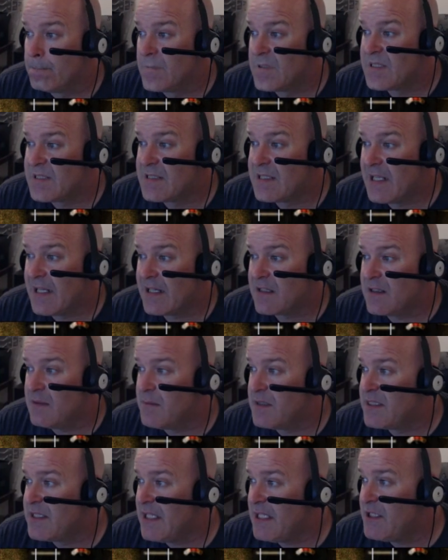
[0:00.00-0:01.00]
stack
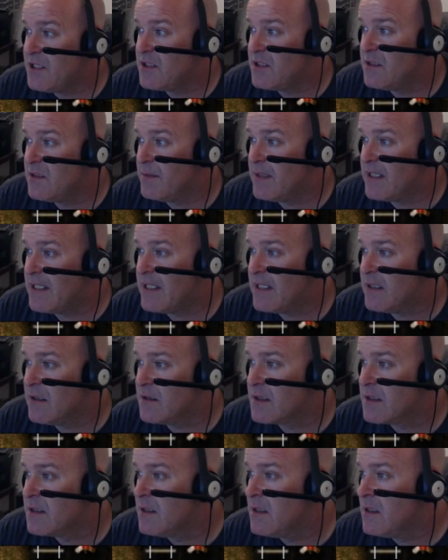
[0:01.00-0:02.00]
limitation, nobody
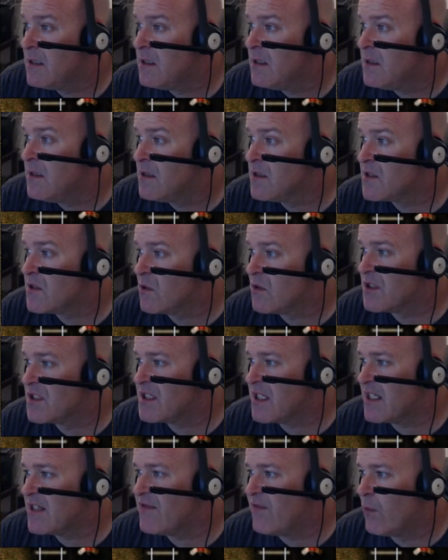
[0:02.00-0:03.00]
cares. Storage
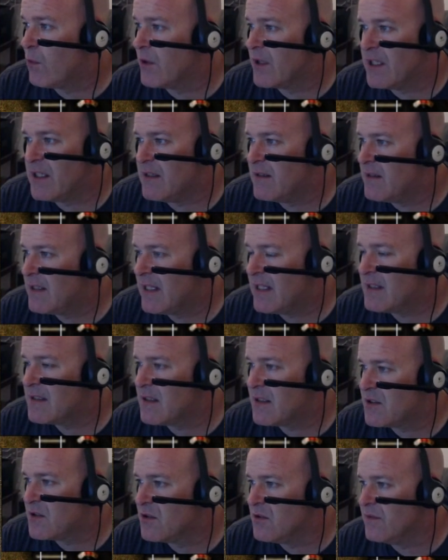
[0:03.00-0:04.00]
size 40. That is
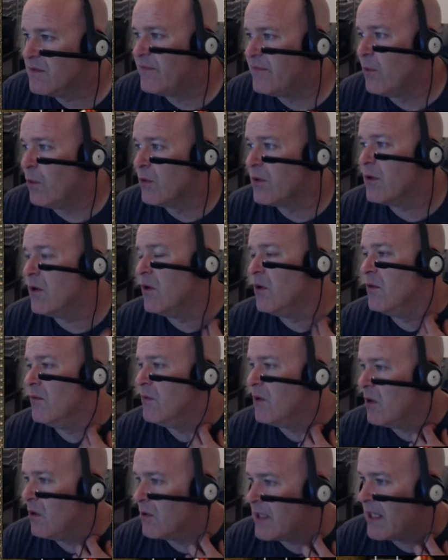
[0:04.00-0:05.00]
not true.
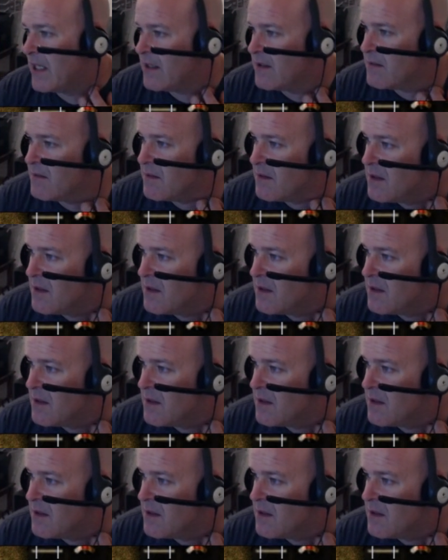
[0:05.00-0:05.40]
Okay.